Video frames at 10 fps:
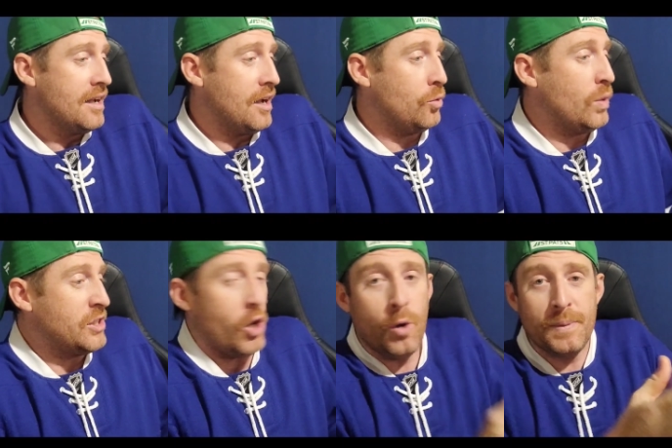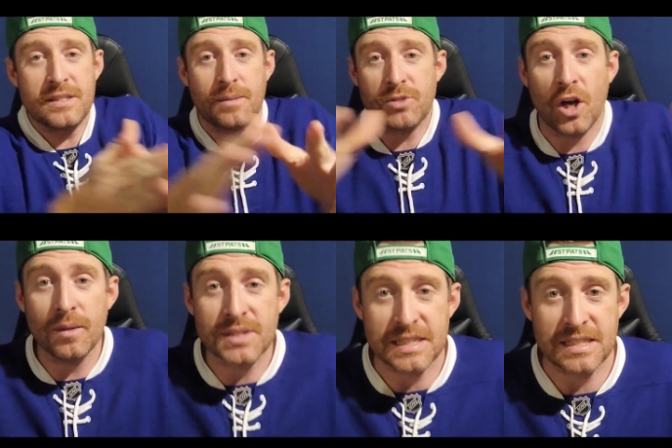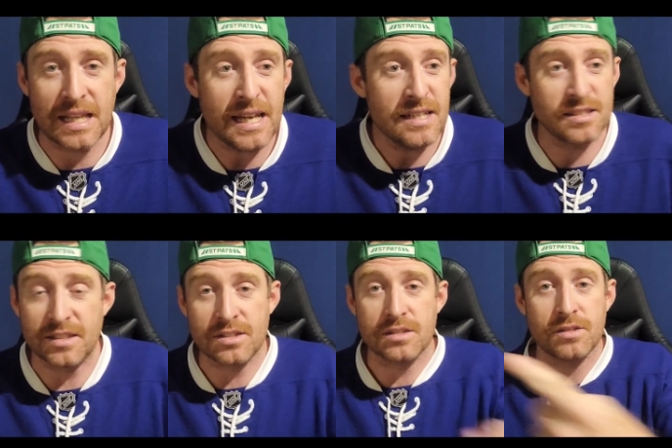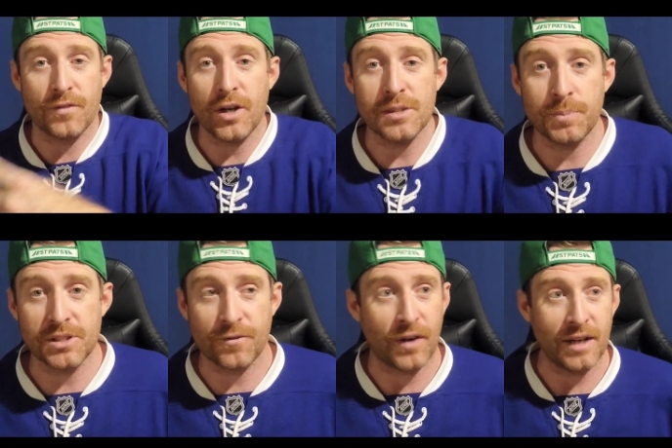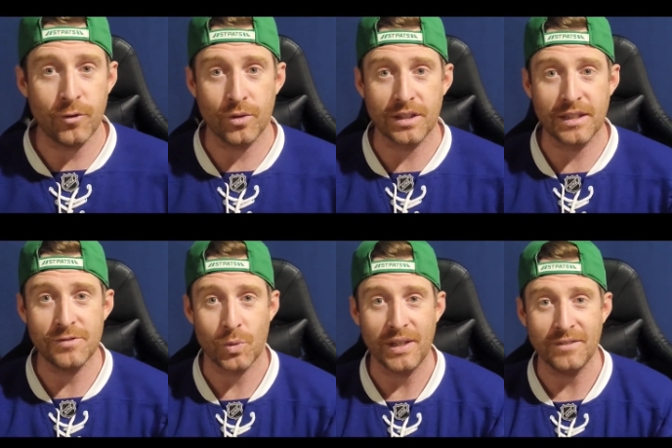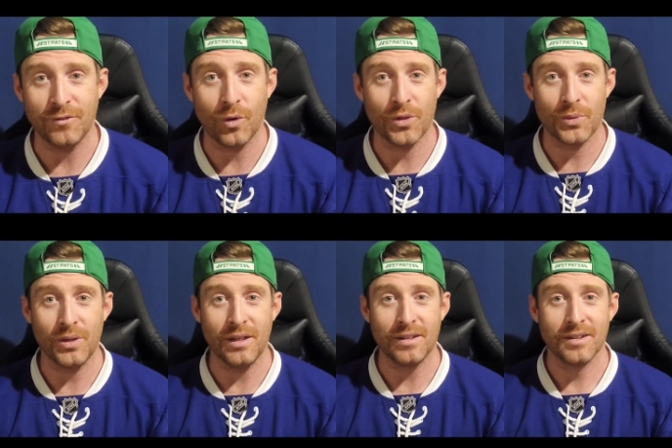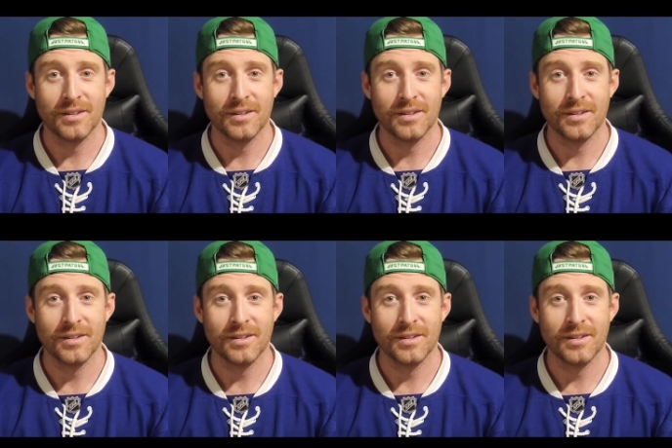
and which opens up Thompson's legs. And Tavares puts a five hole, and the Leafs win 4 3.